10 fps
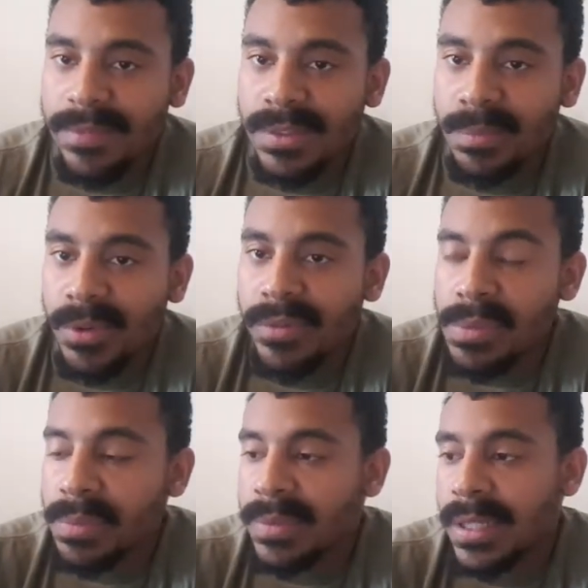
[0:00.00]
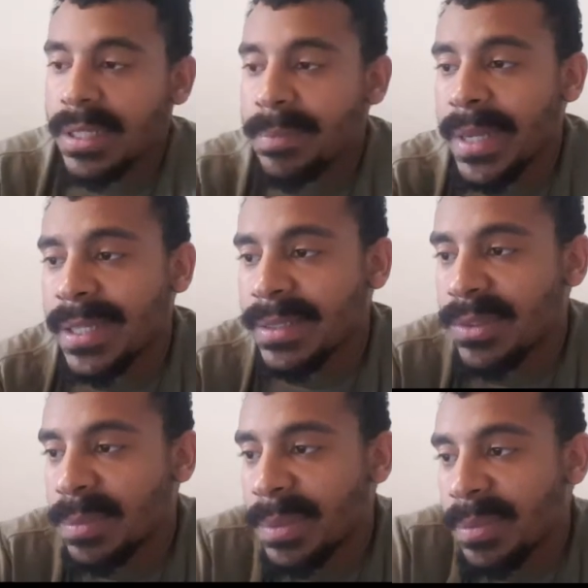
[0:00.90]
some breathable, make it a
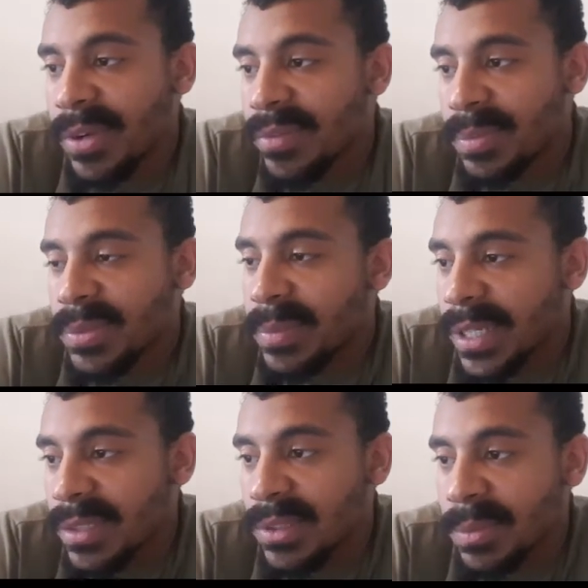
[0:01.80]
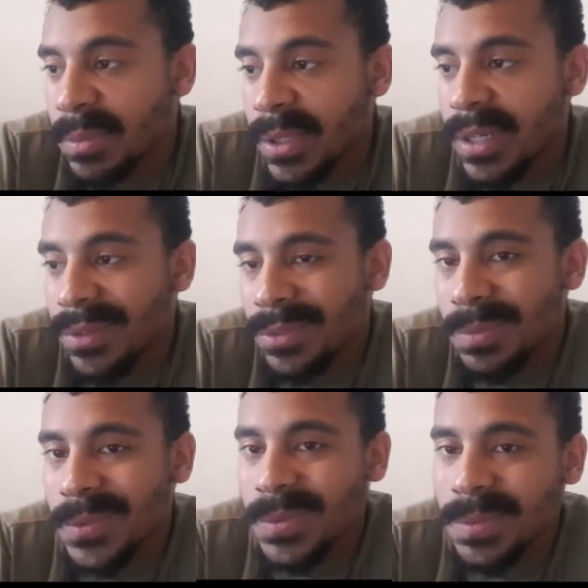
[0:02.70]
little bit breathable, make it a little bit more
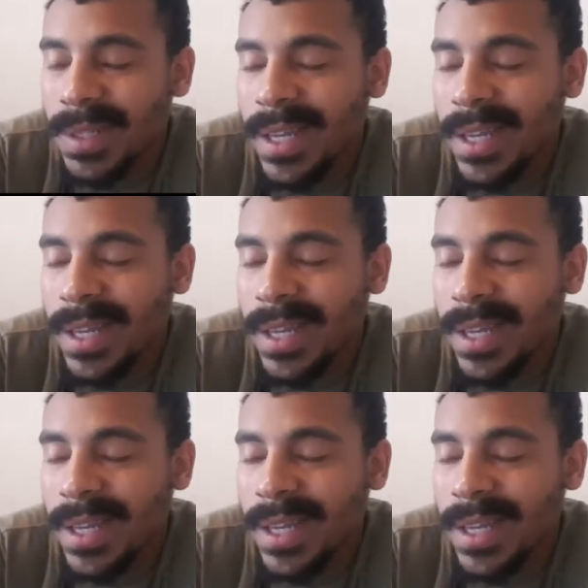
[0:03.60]
comfortable.